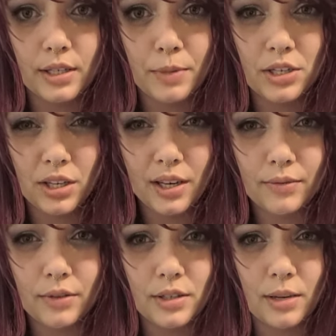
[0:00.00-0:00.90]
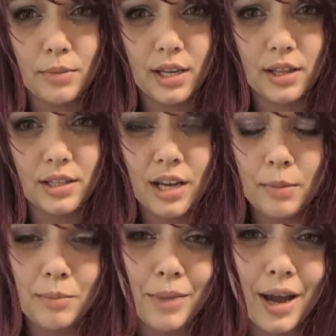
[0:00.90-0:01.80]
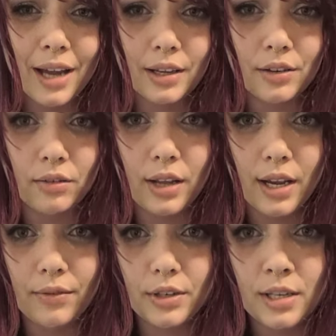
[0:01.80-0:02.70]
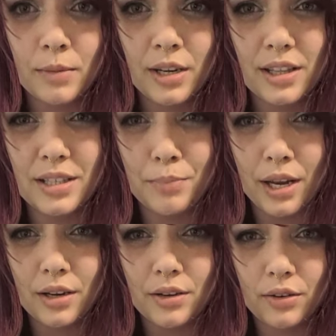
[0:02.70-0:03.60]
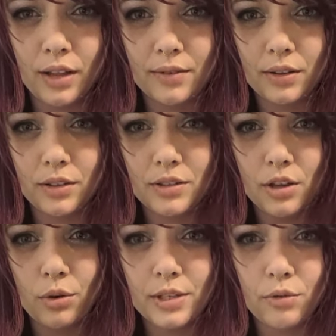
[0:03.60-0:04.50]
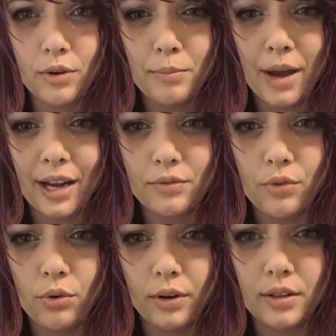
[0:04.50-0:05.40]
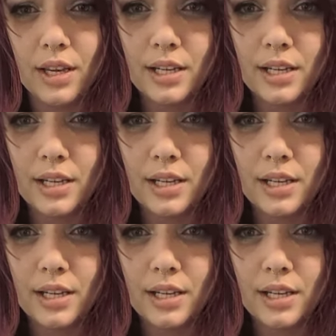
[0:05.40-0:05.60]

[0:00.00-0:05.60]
especially if there's somebody that's coming back in your life or somebody that's been in your life and there's always going back and forth.